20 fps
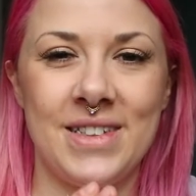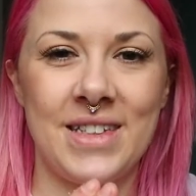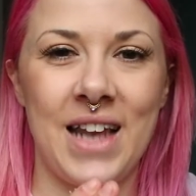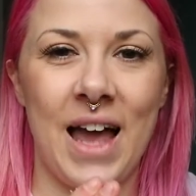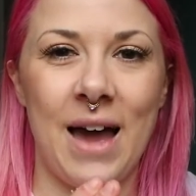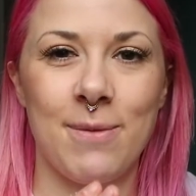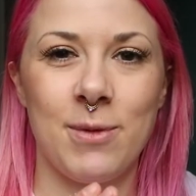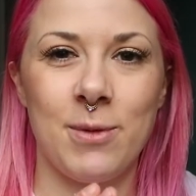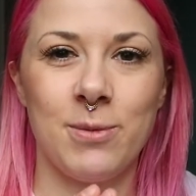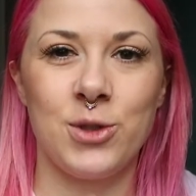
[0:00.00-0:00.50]

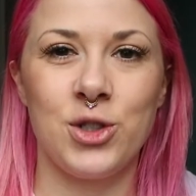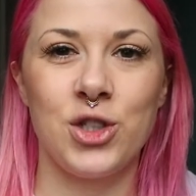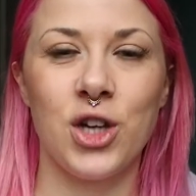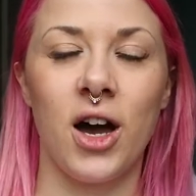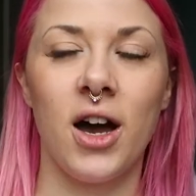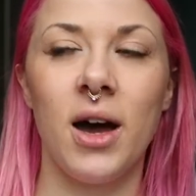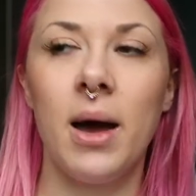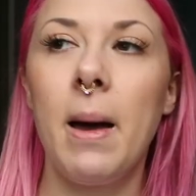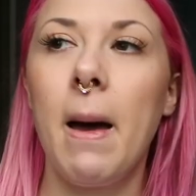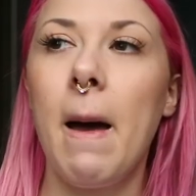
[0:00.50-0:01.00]
slam
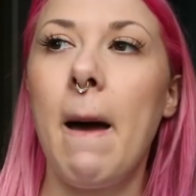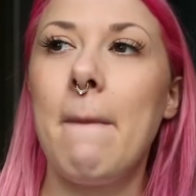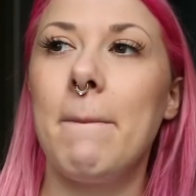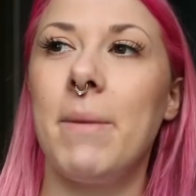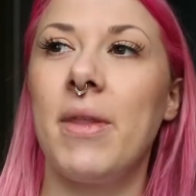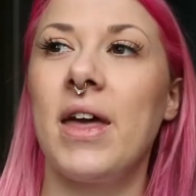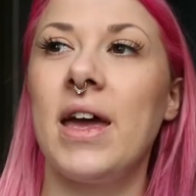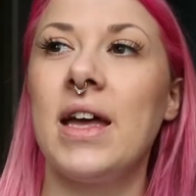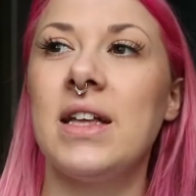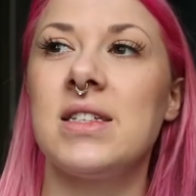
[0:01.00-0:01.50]
shut
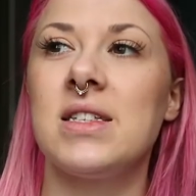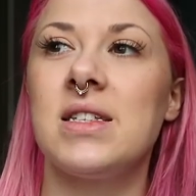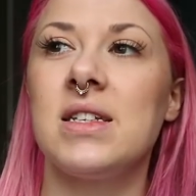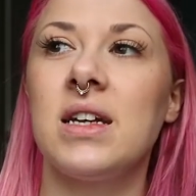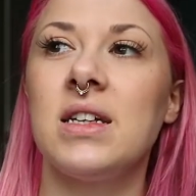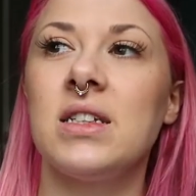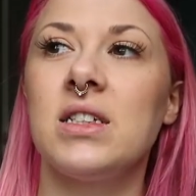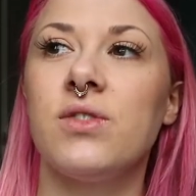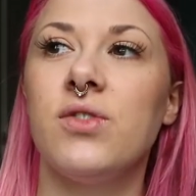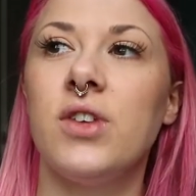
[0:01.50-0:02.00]
but they
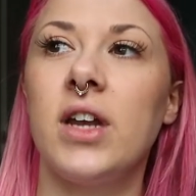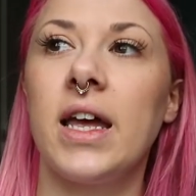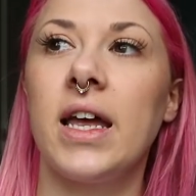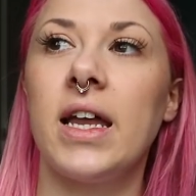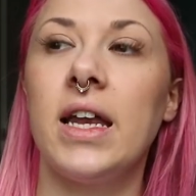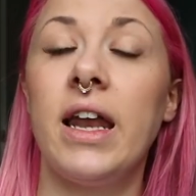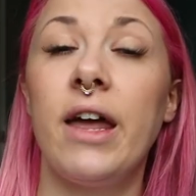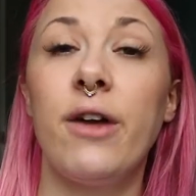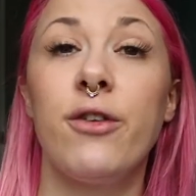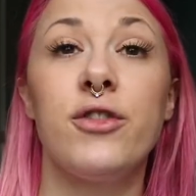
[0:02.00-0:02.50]

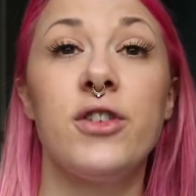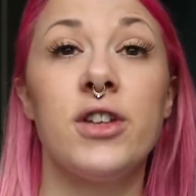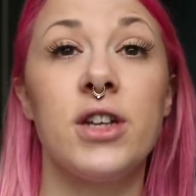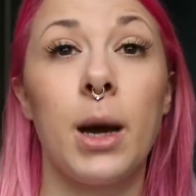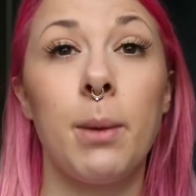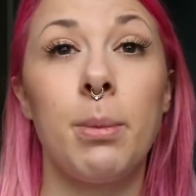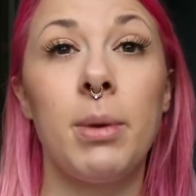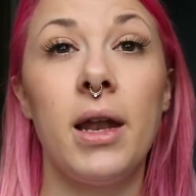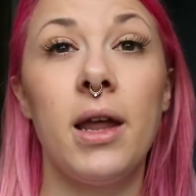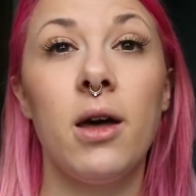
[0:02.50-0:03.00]
instinctively lifted
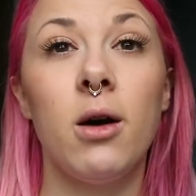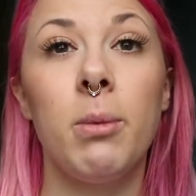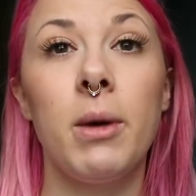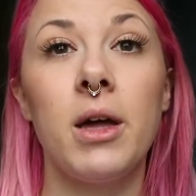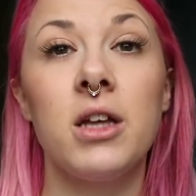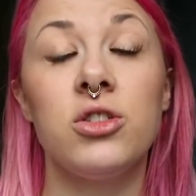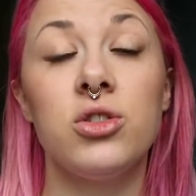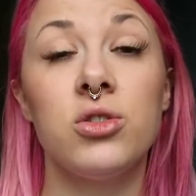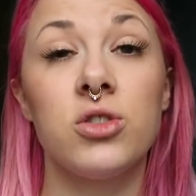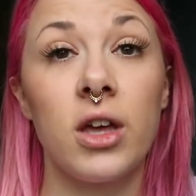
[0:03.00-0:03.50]
up a little
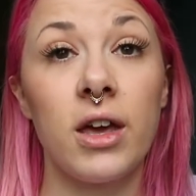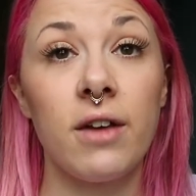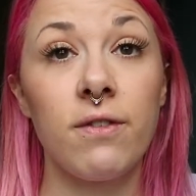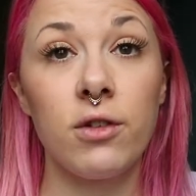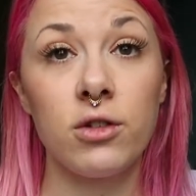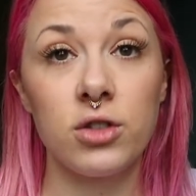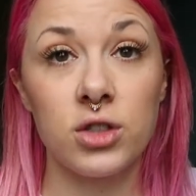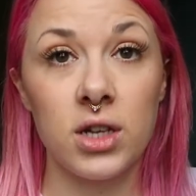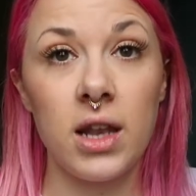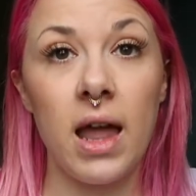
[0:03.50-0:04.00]
bit and she was like if
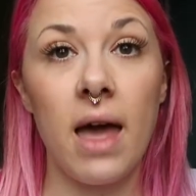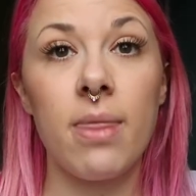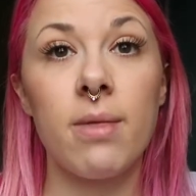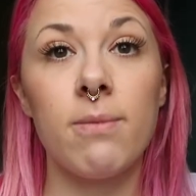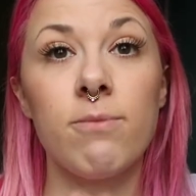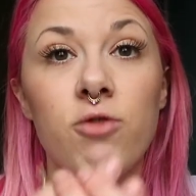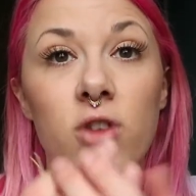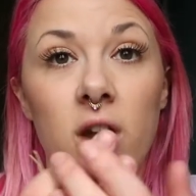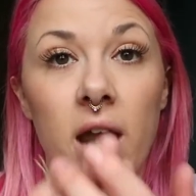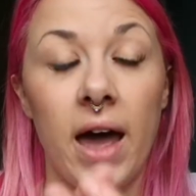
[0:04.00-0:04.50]
you just let
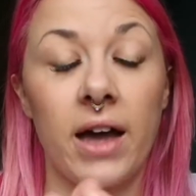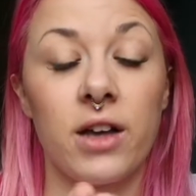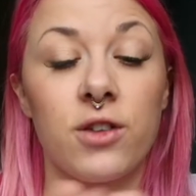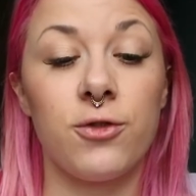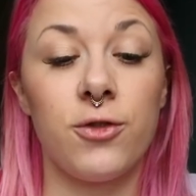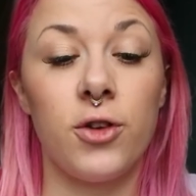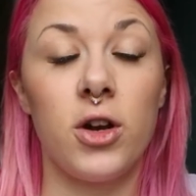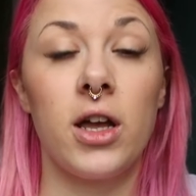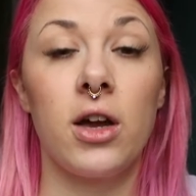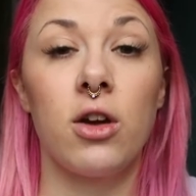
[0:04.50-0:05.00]
them relax
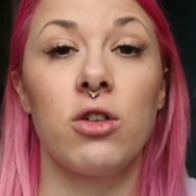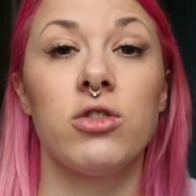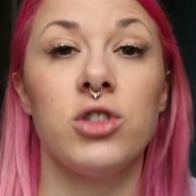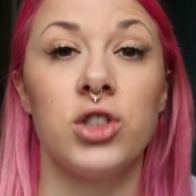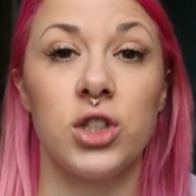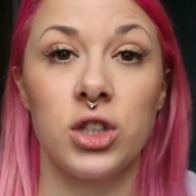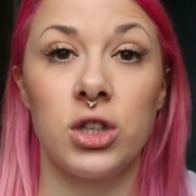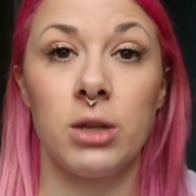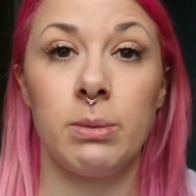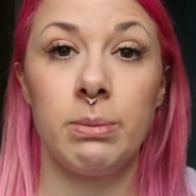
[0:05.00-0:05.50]
fully
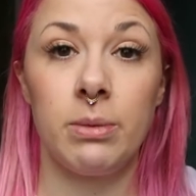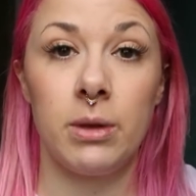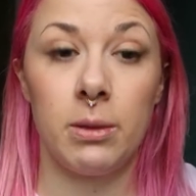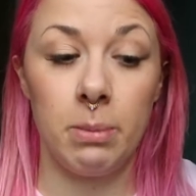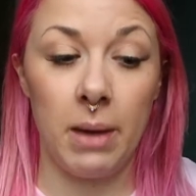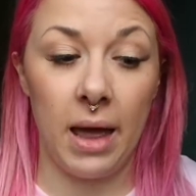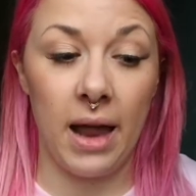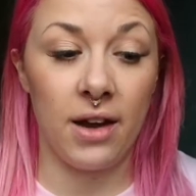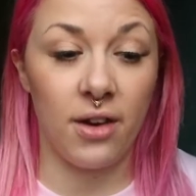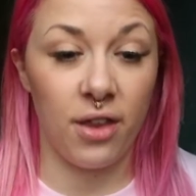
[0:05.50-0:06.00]
onto the, the
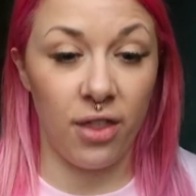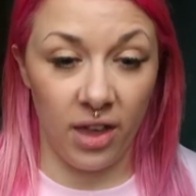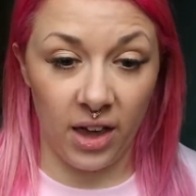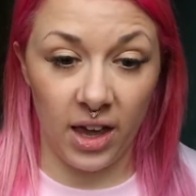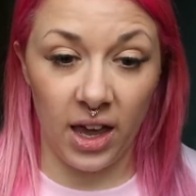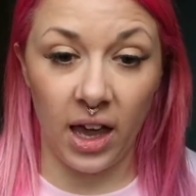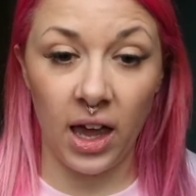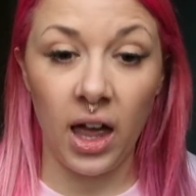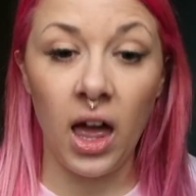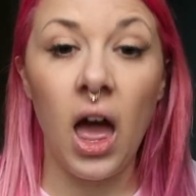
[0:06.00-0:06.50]
bed
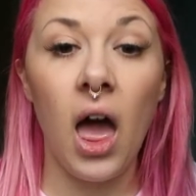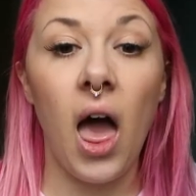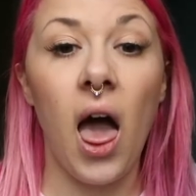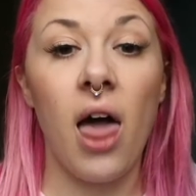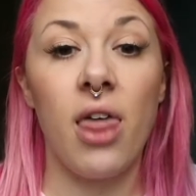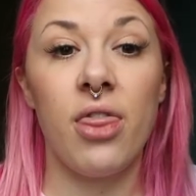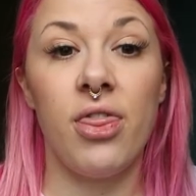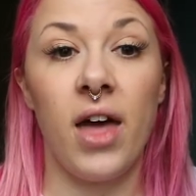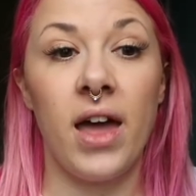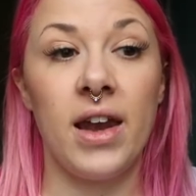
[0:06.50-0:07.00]
thingy
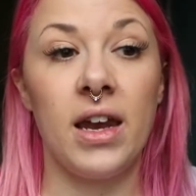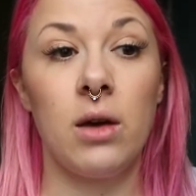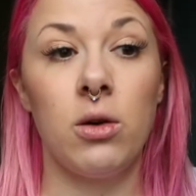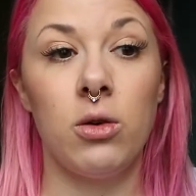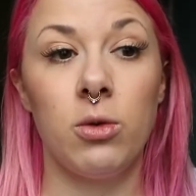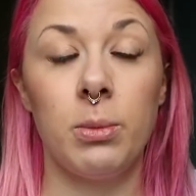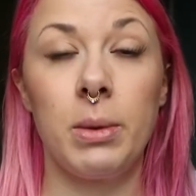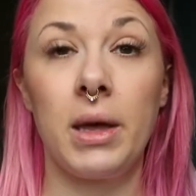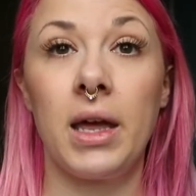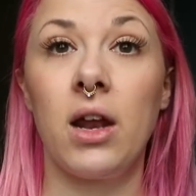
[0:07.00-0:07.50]
then it
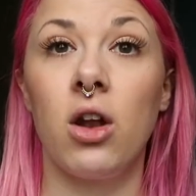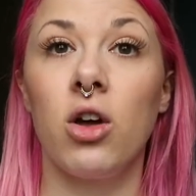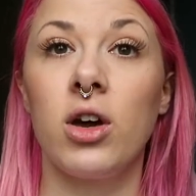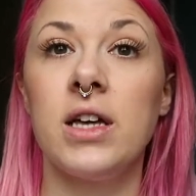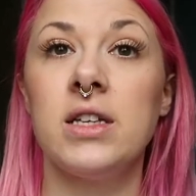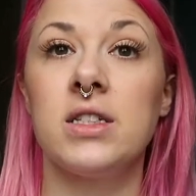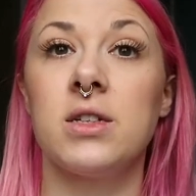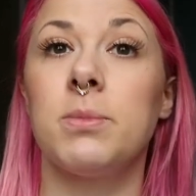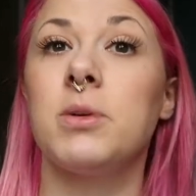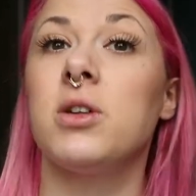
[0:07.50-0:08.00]
will be a lot
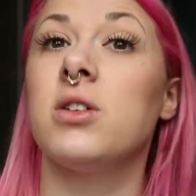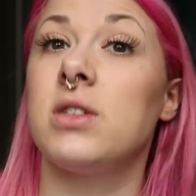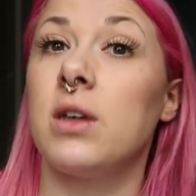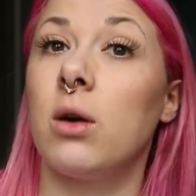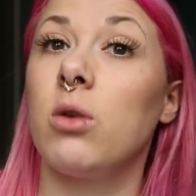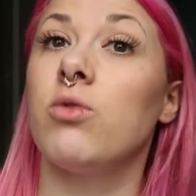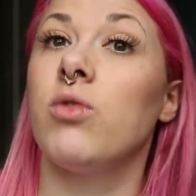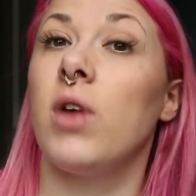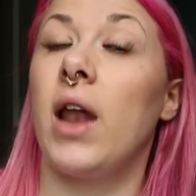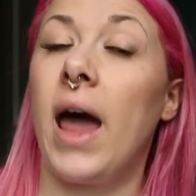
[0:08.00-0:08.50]
easier because
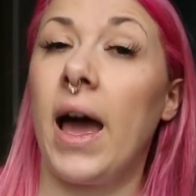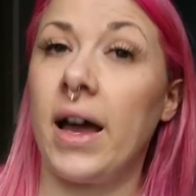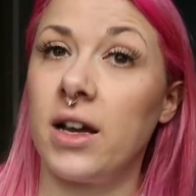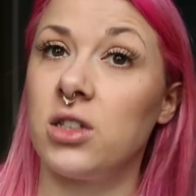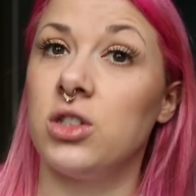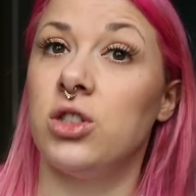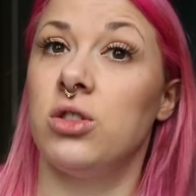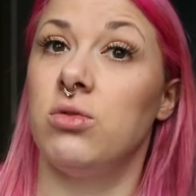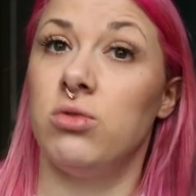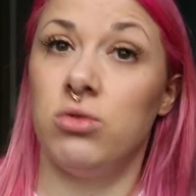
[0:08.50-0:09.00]
that will
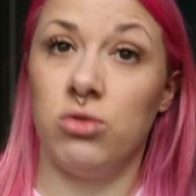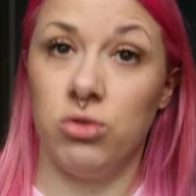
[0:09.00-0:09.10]
relax